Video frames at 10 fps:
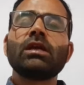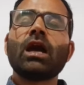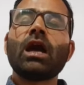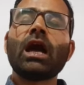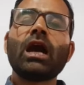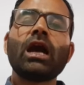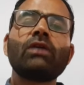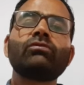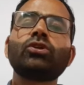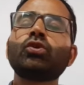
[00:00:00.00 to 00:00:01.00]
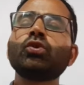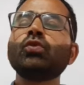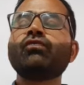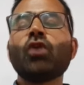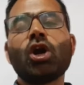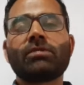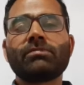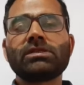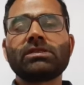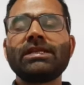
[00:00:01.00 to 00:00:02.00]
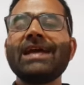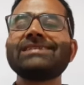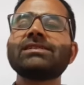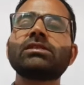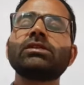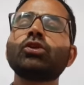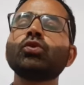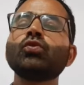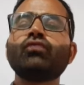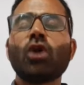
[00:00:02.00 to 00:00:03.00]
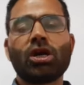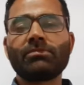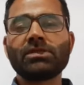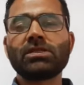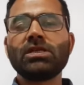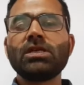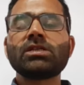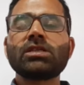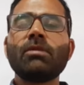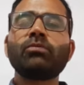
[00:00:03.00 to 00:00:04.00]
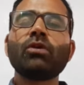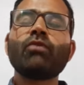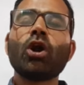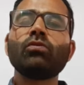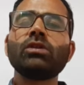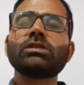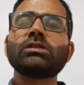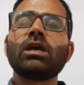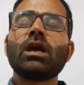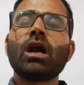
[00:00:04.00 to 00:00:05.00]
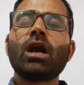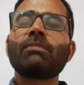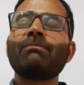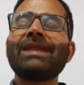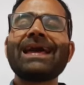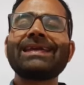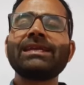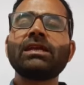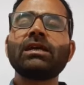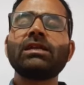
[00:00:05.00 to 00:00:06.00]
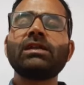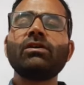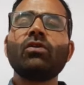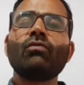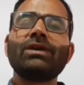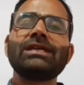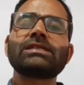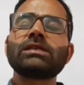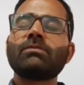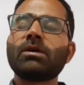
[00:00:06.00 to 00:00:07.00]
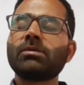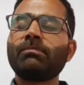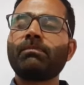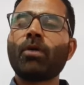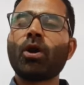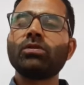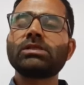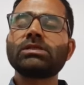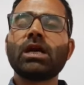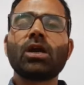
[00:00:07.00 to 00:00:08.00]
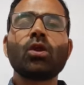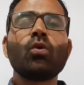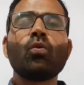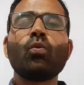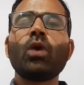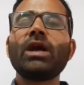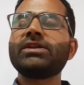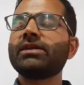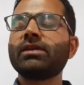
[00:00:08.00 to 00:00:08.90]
have the two forms. They exist in the two forms. Some of the powers are black in color, while as some of the powers are white in